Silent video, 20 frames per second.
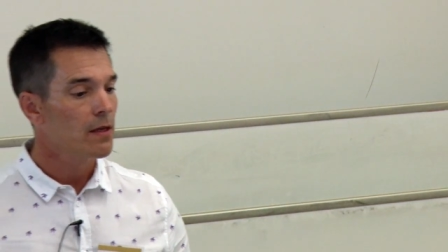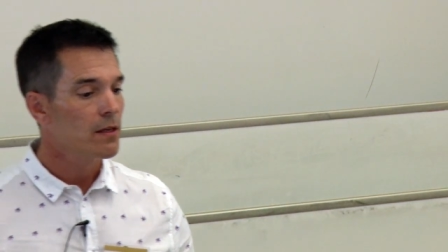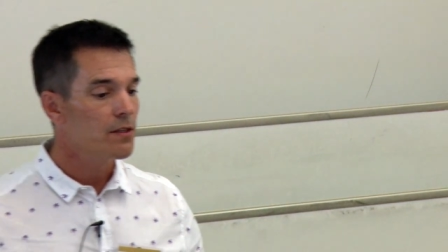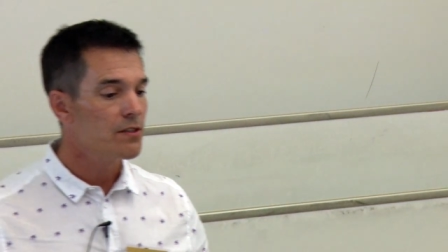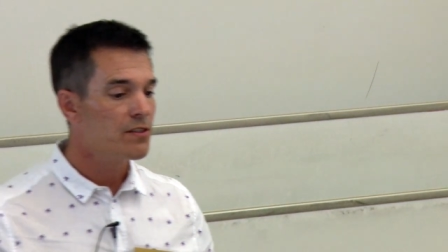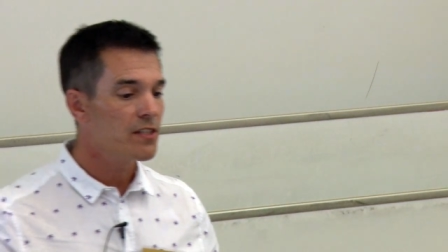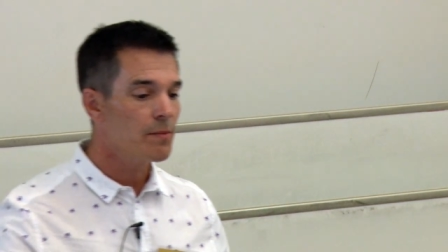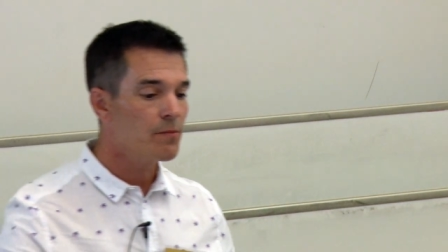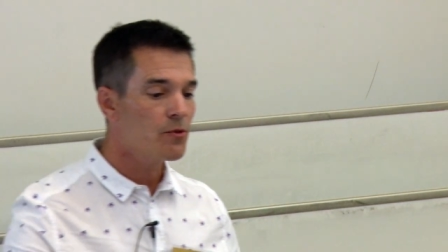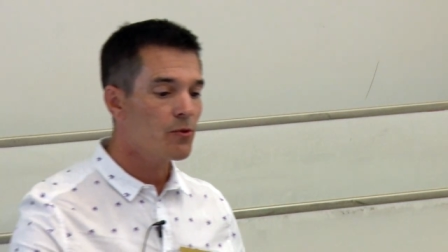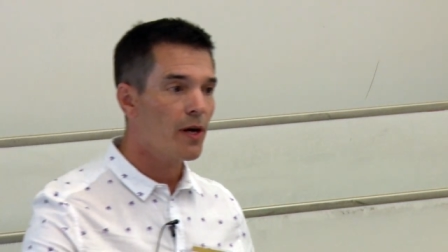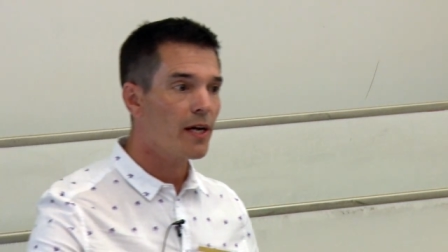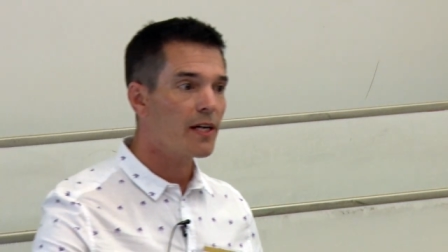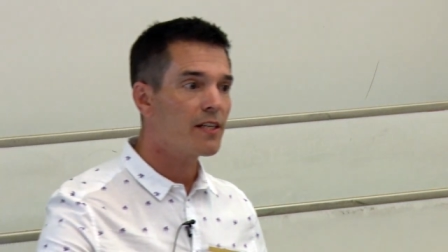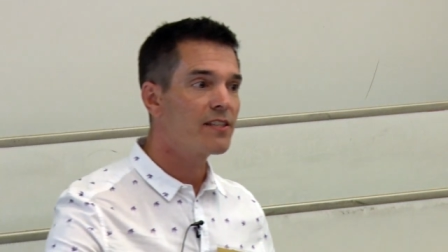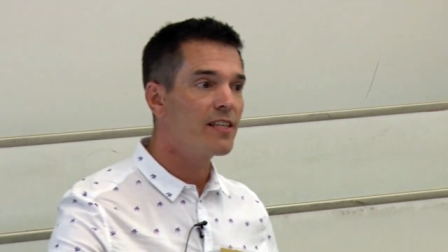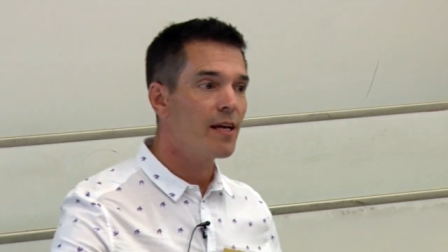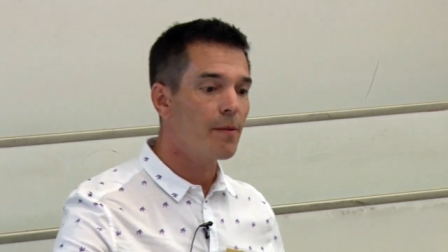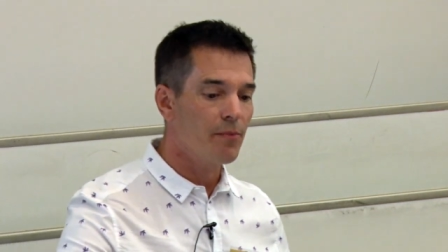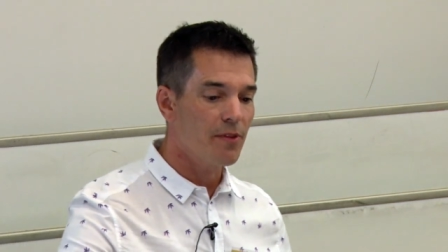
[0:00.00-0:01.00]
seem to
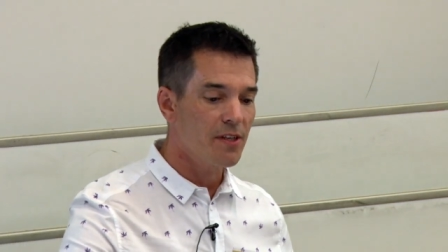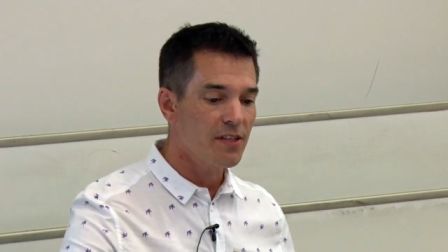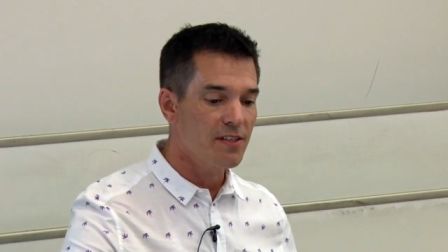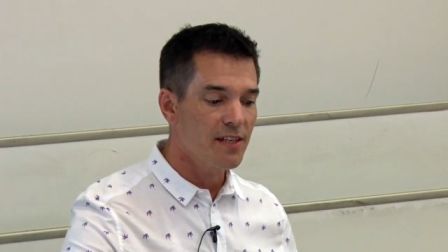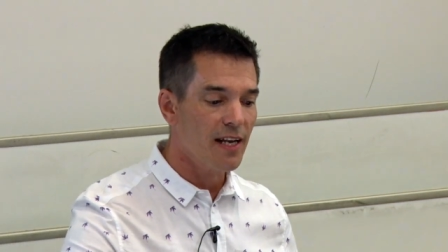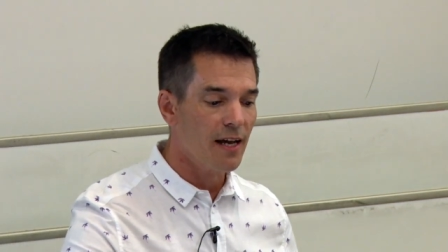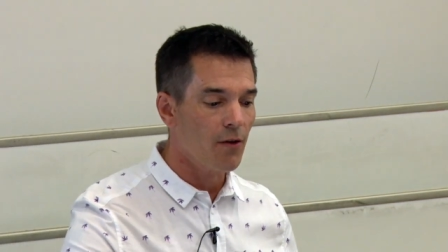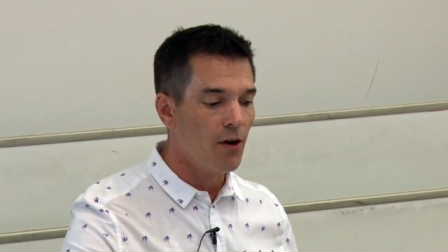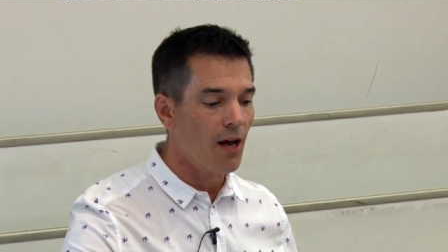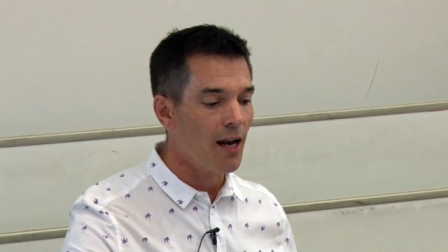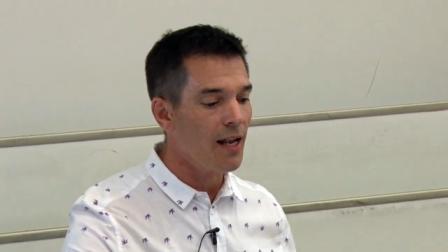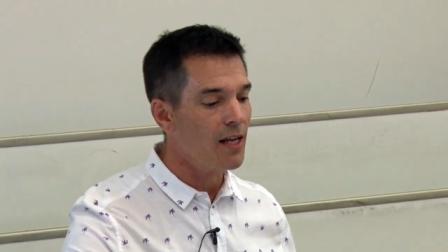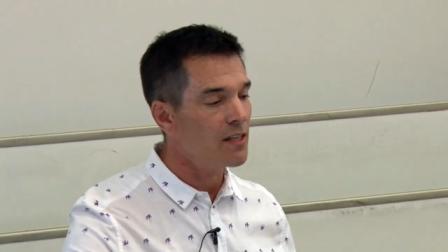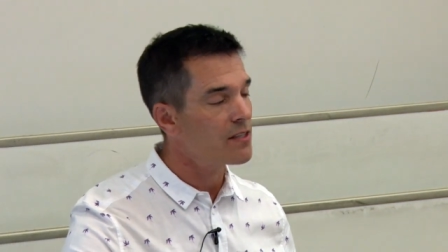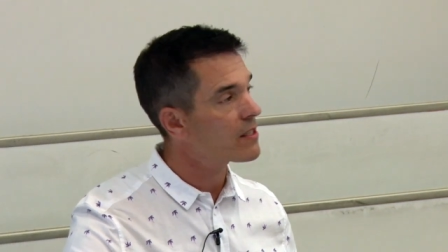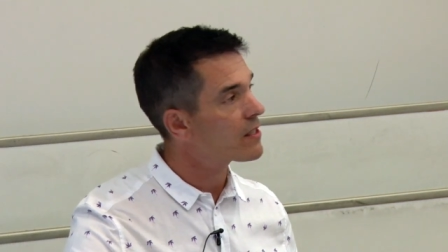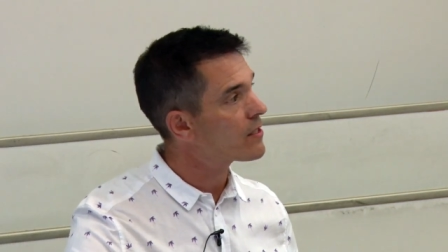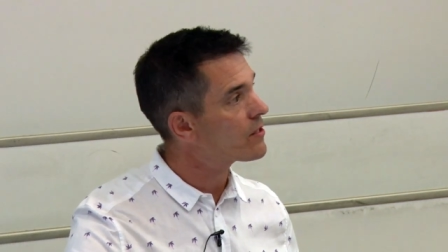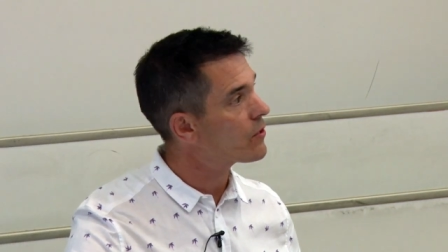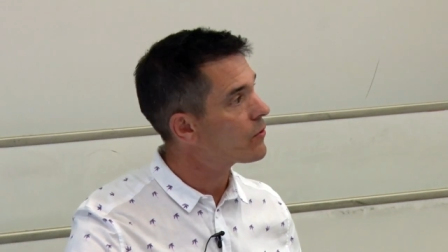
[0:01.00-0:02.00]
accept this now
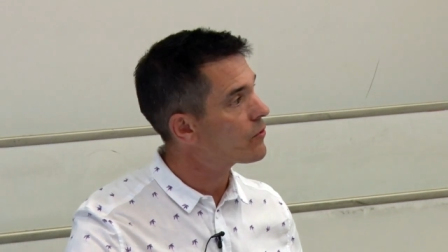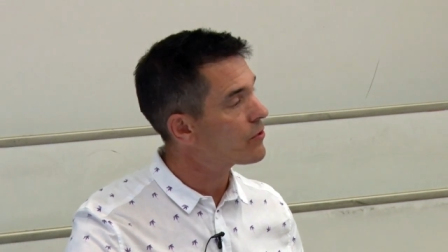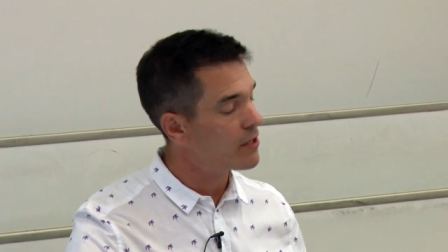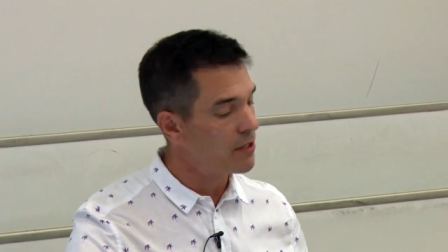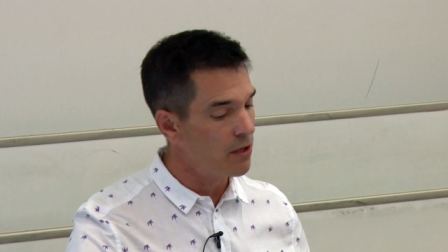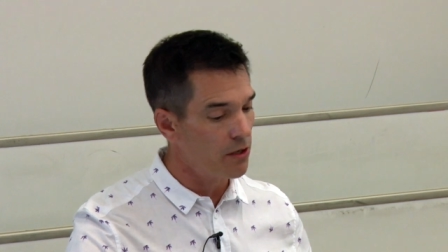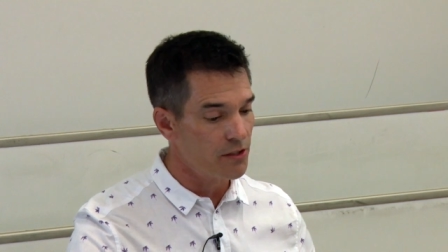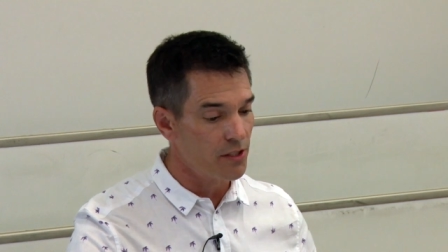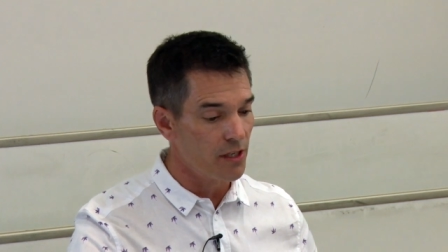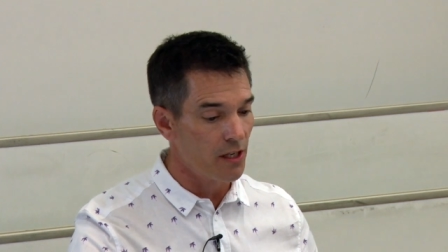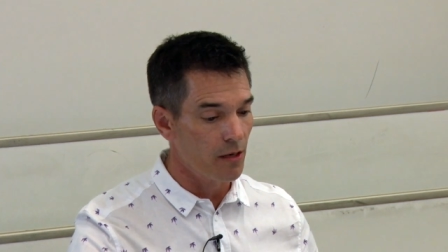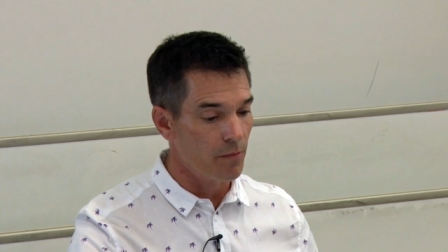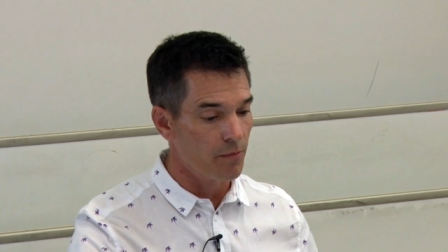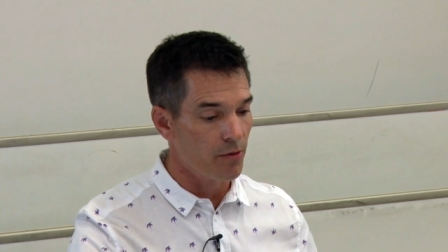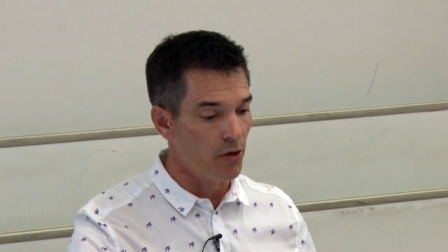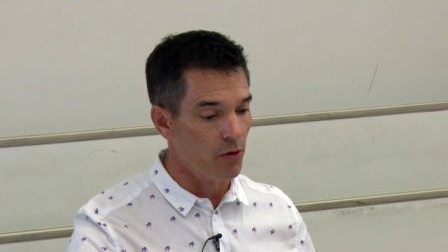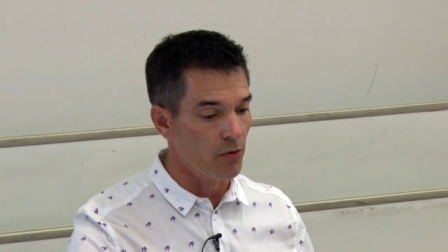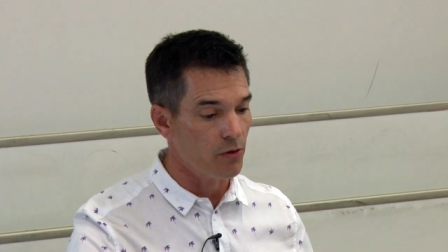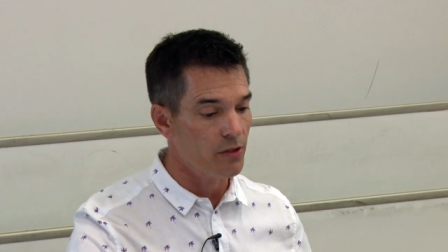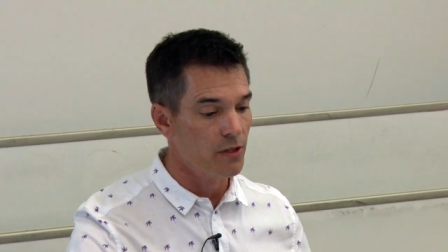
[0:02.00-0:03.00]
classic sociological
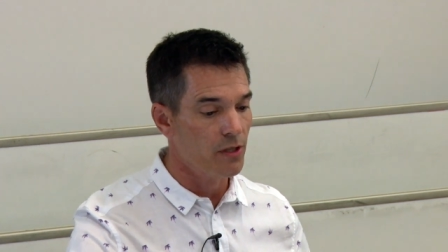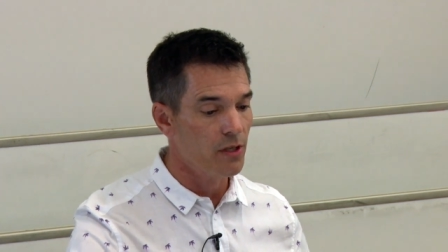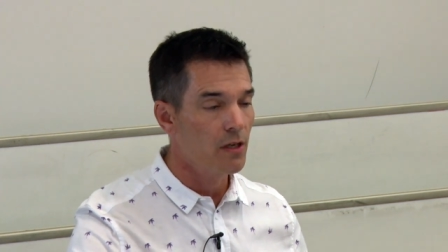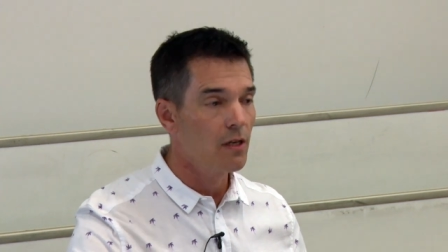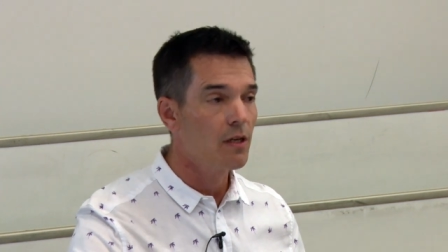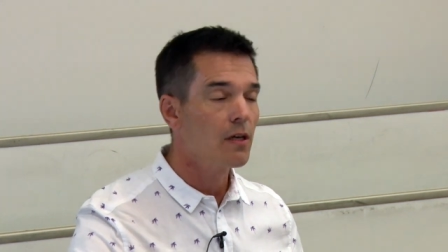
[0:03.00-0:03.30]
approach